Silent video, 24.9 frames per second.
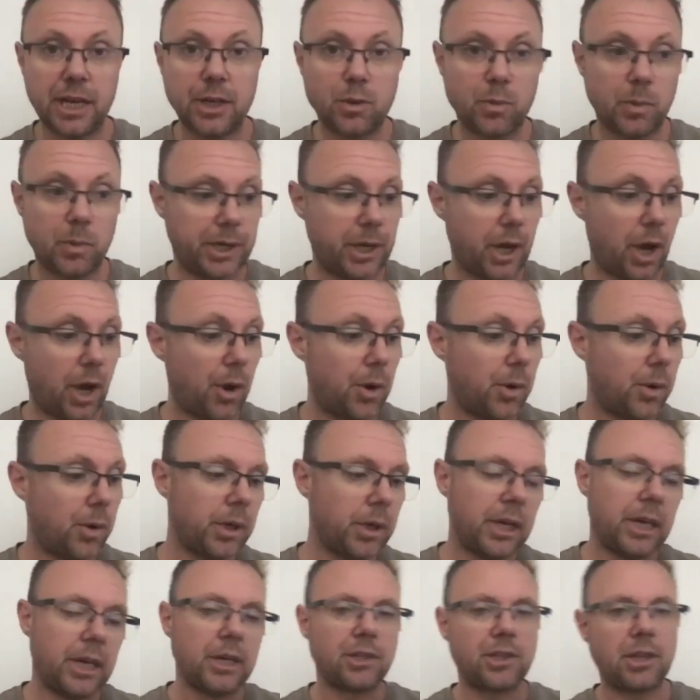As we know,
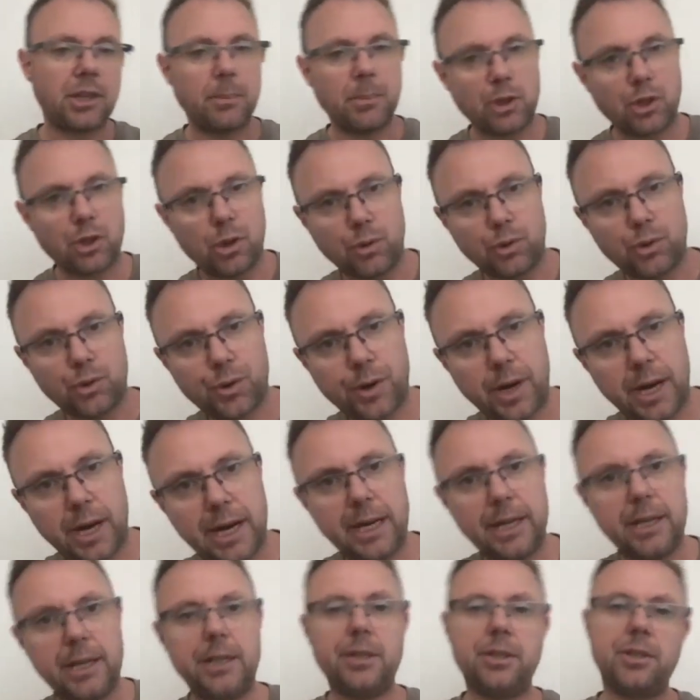some are sole
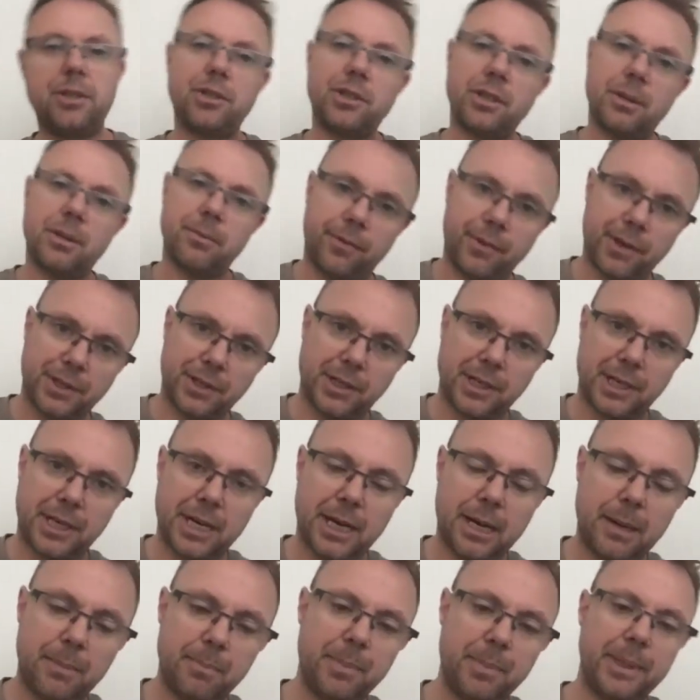traders, some of us
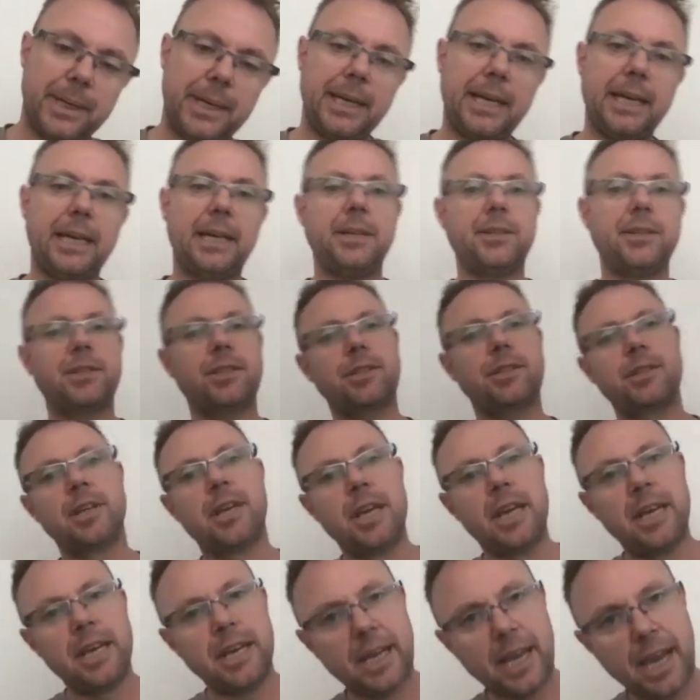are companies,
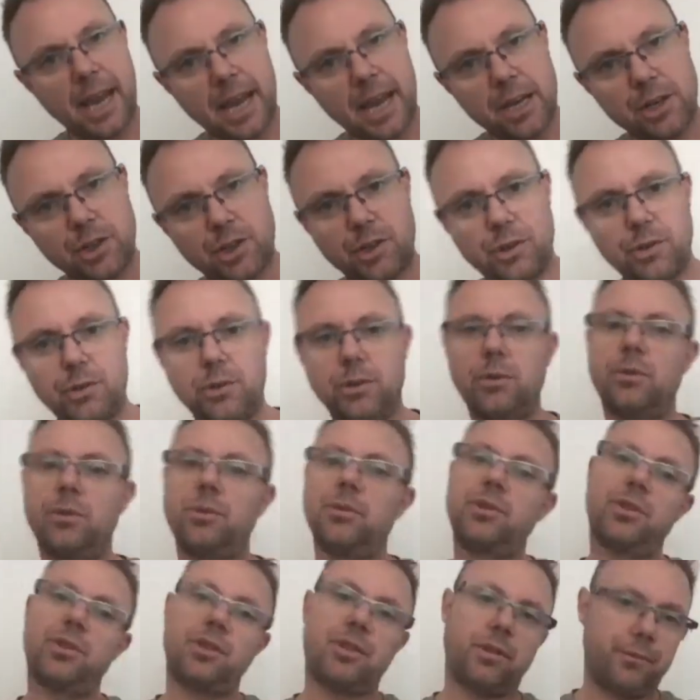
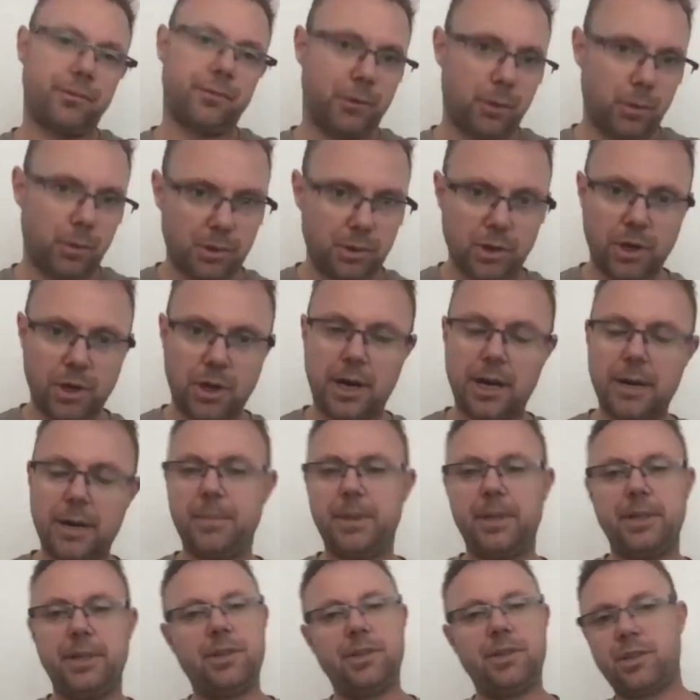casuals,
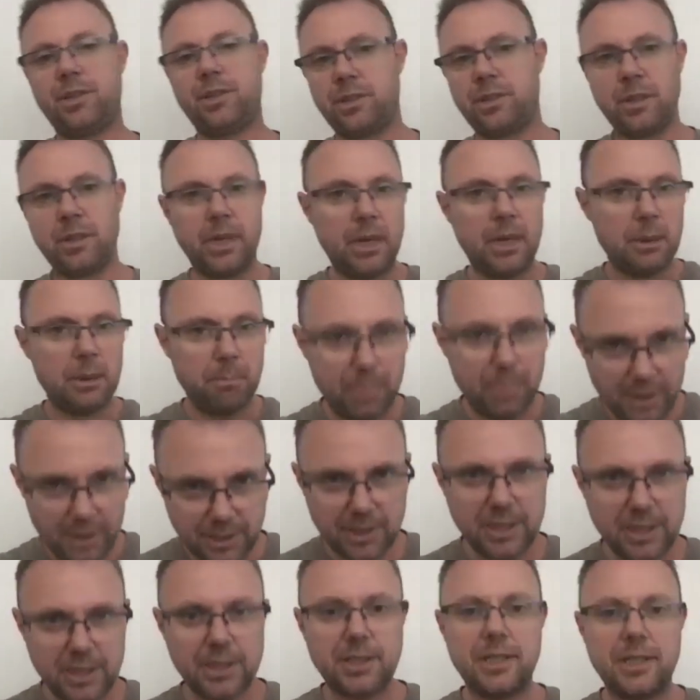full-timers,
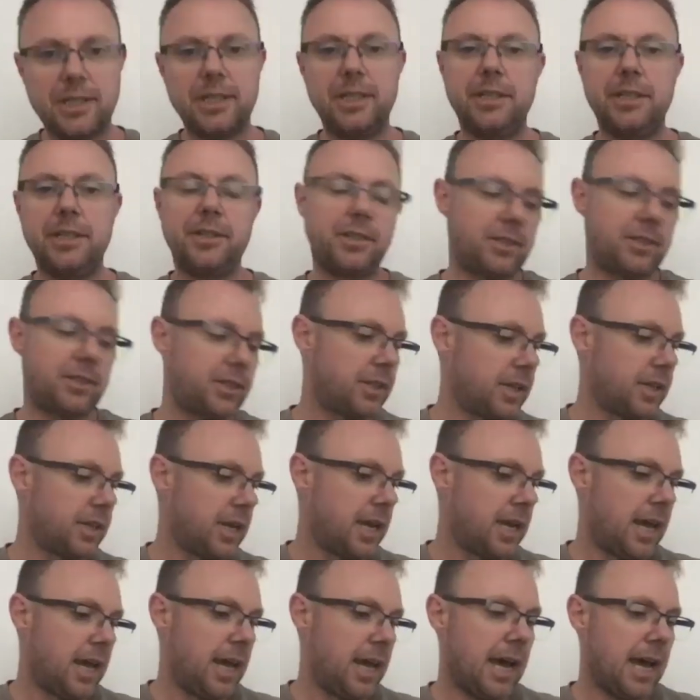businesses.
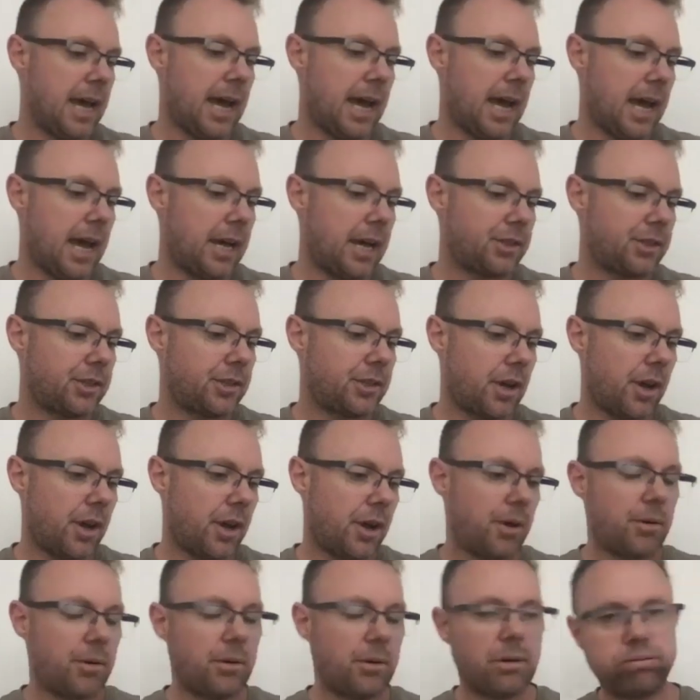
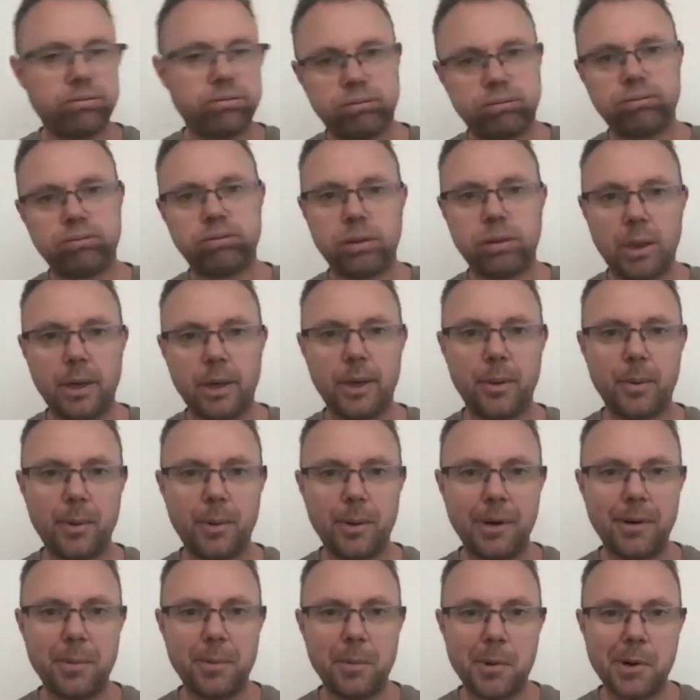So
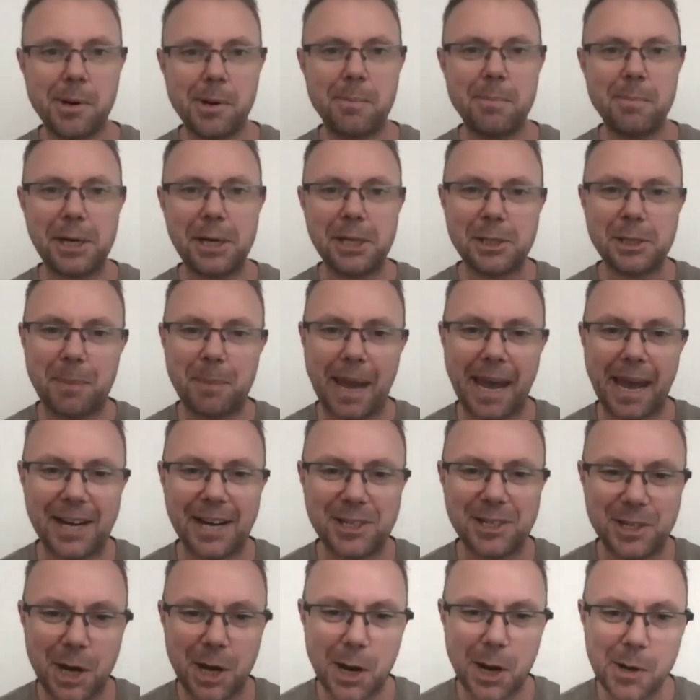we're a mixed
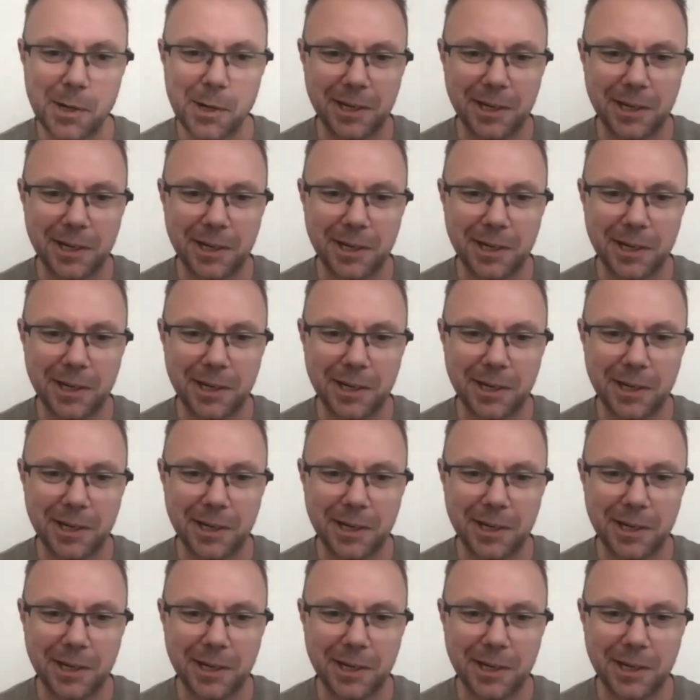bag, Jo.